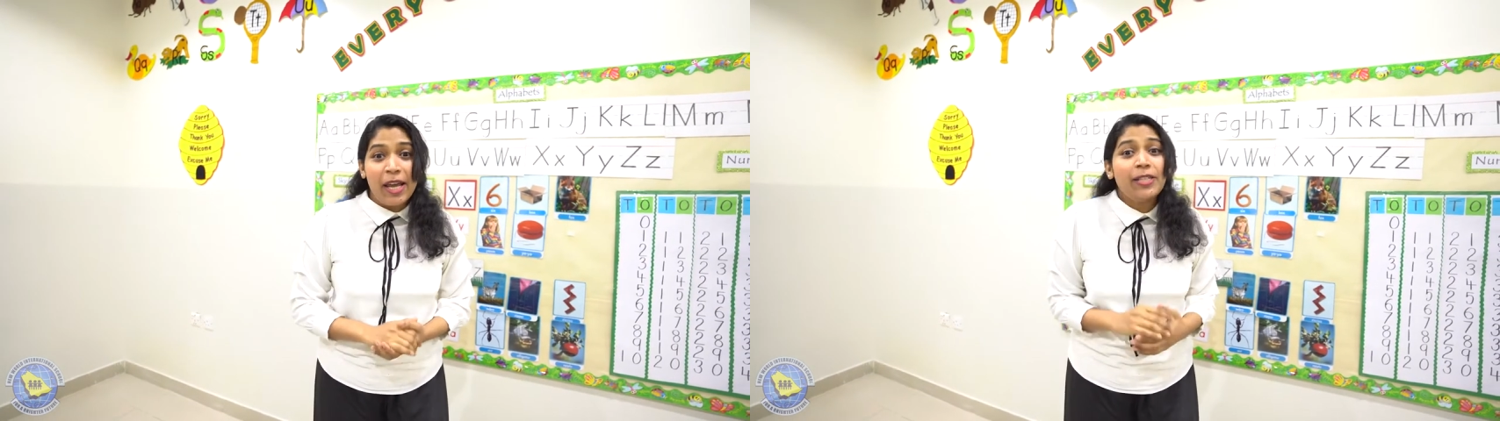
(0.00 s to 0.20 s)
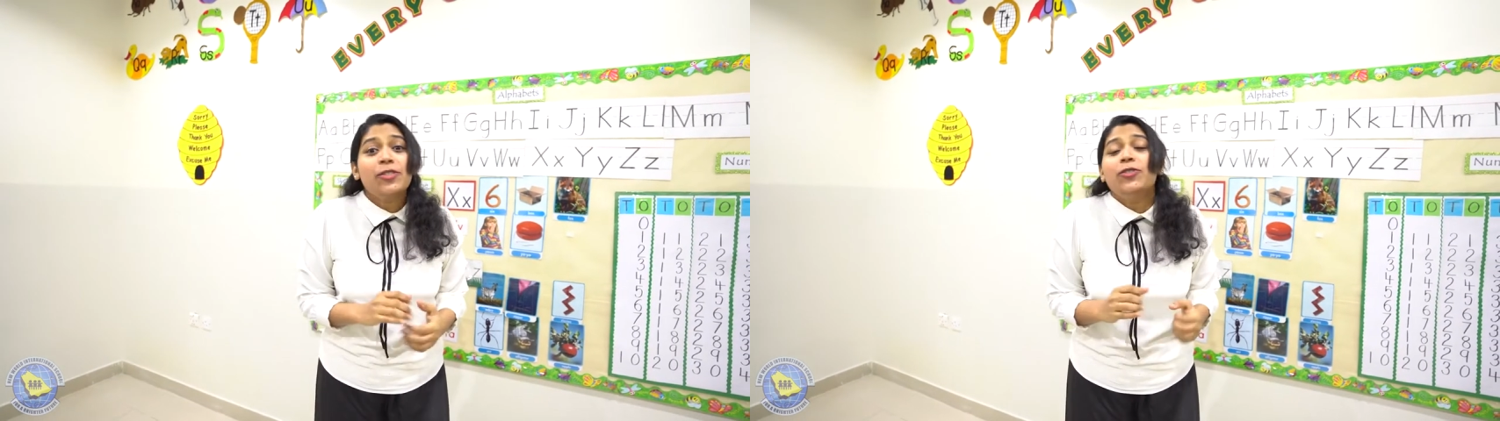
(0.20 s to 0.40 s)

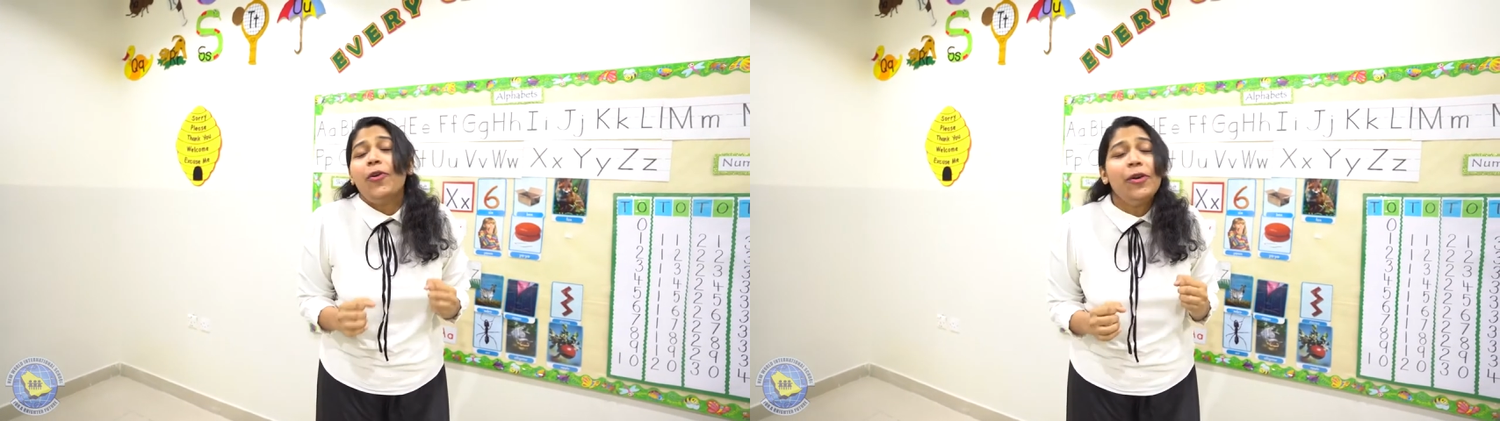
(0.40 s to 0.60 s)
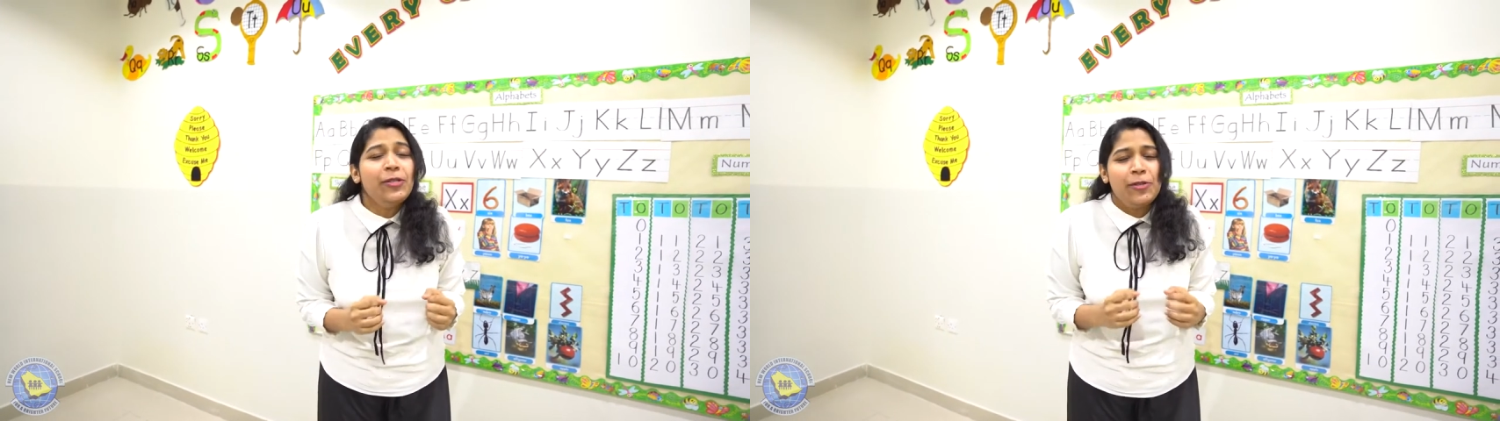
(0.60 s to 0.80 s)
is
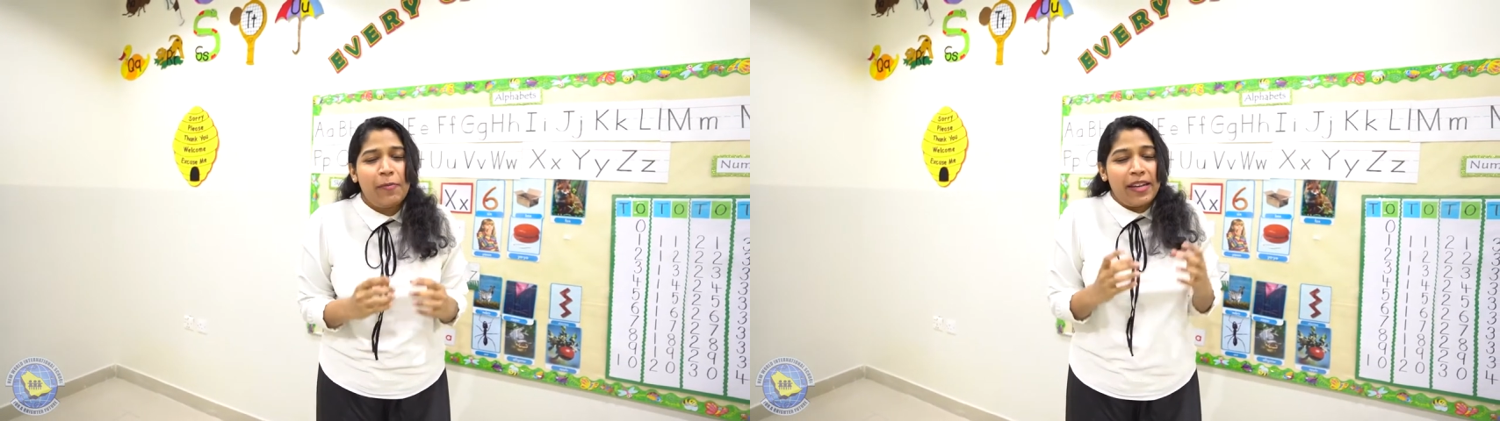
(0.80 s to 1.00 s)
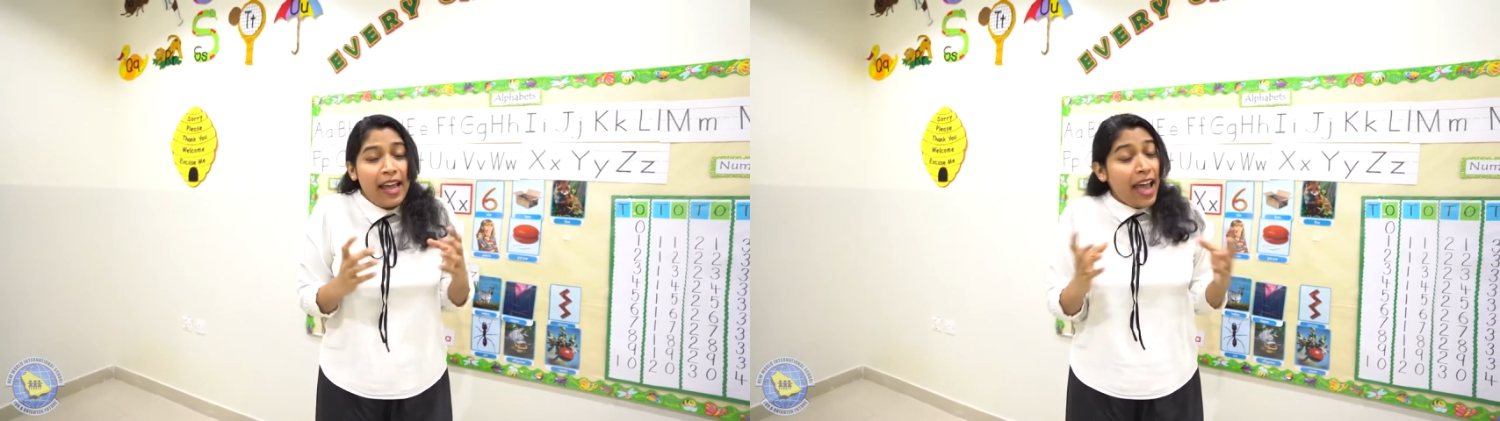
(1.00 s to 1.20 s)
going to
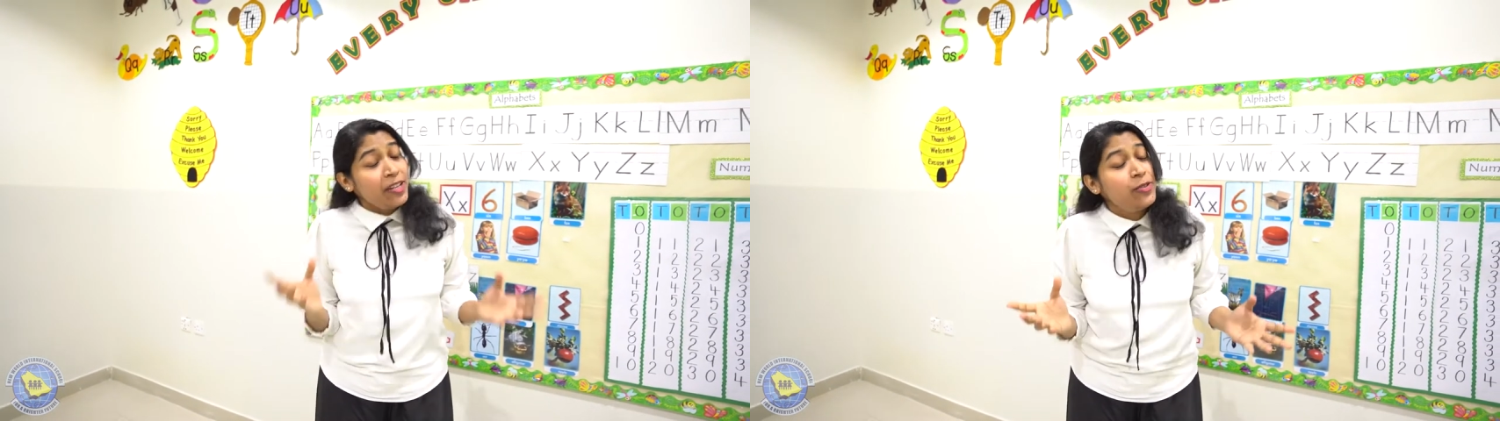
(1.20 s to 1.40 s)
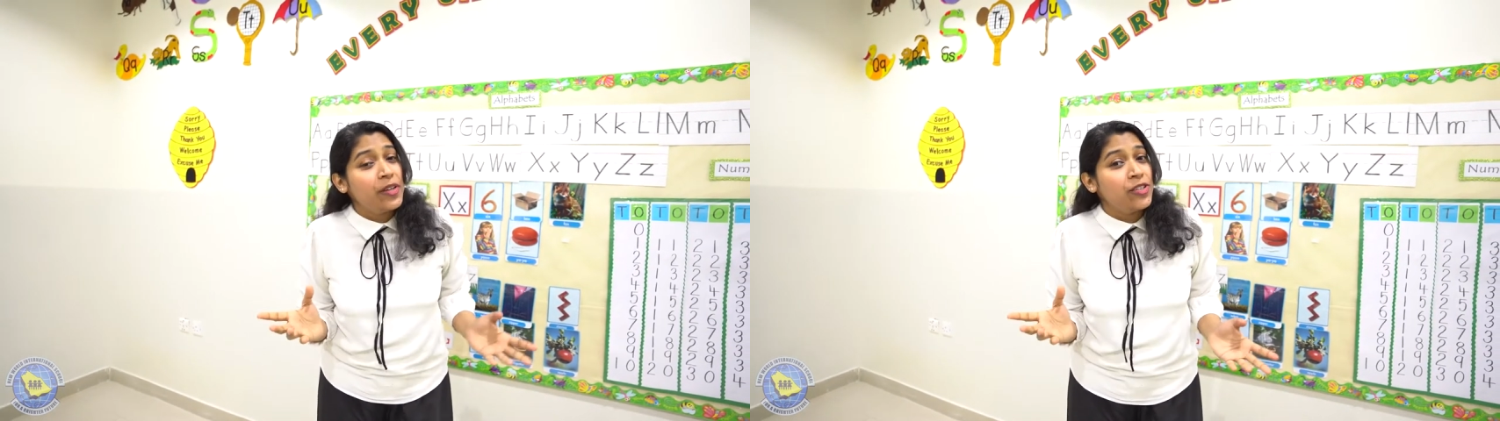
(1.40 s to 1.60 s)
be an
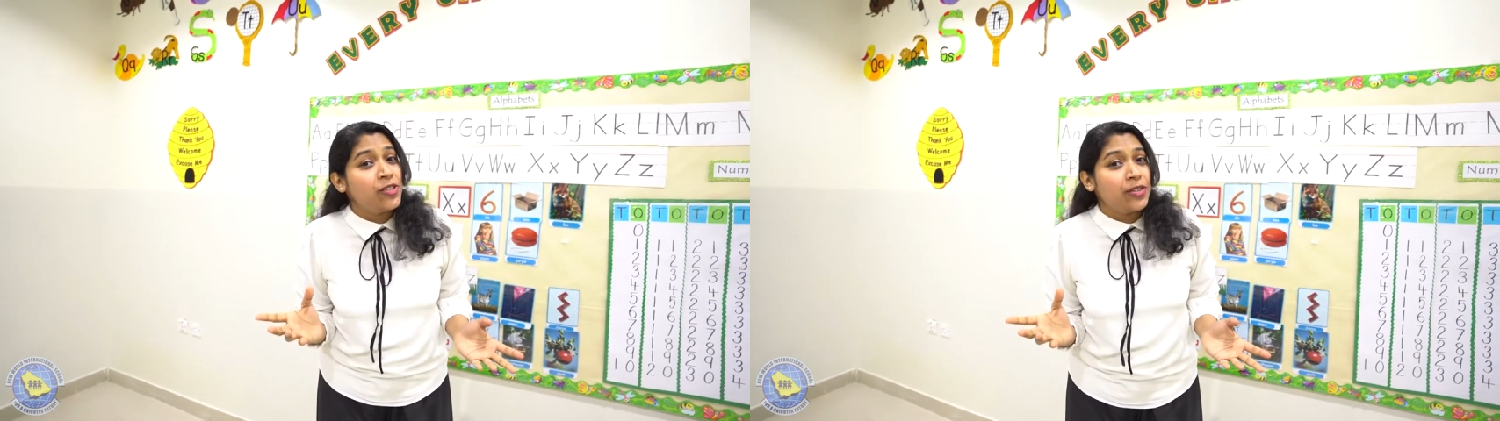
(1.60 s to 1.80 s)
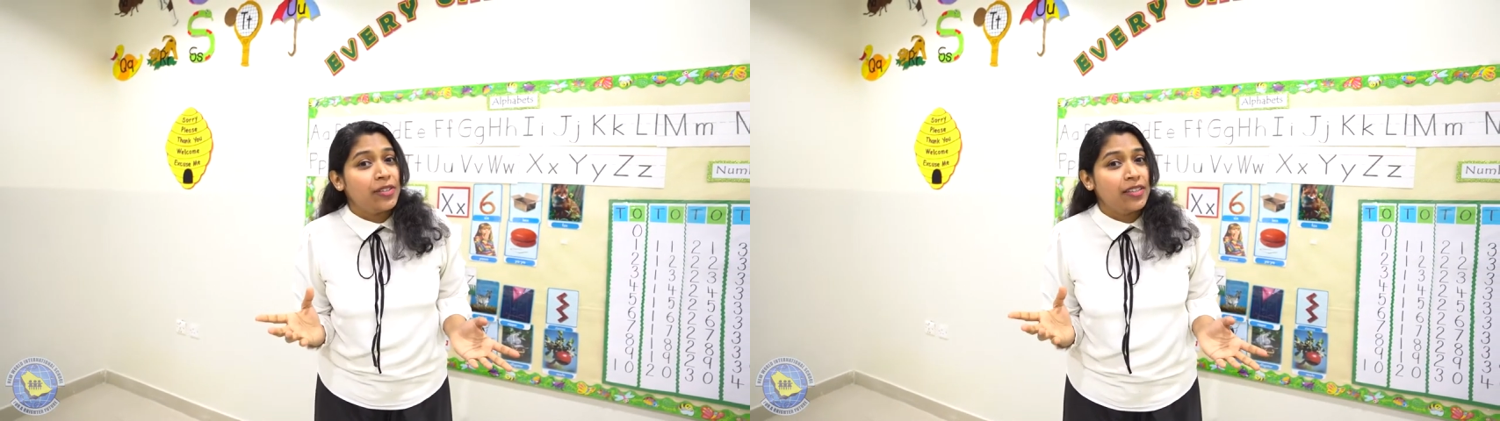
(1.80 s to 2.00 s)

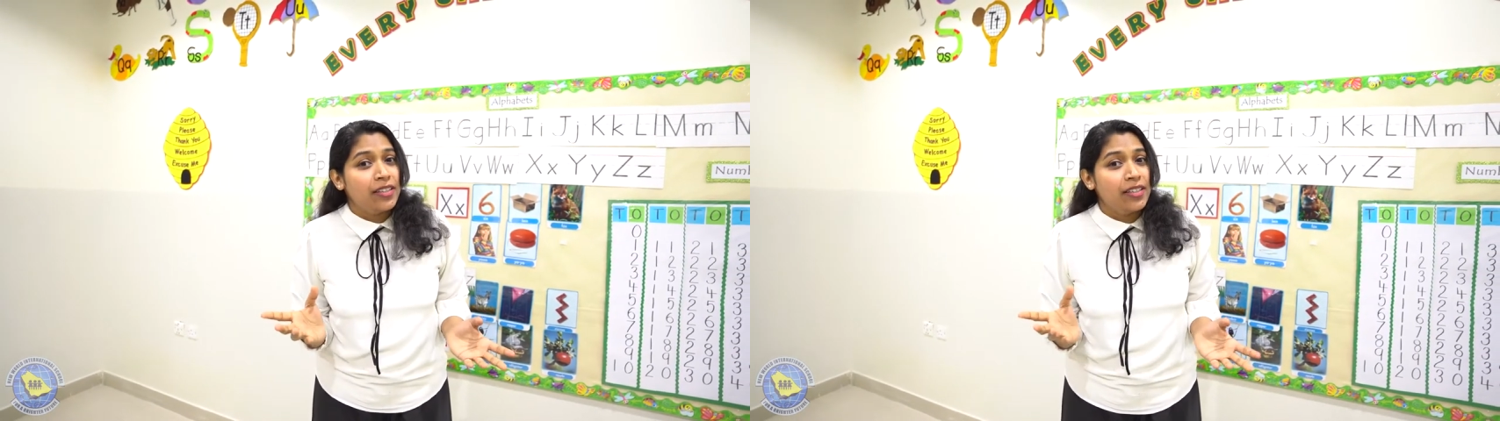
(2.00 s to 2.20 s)
adventure.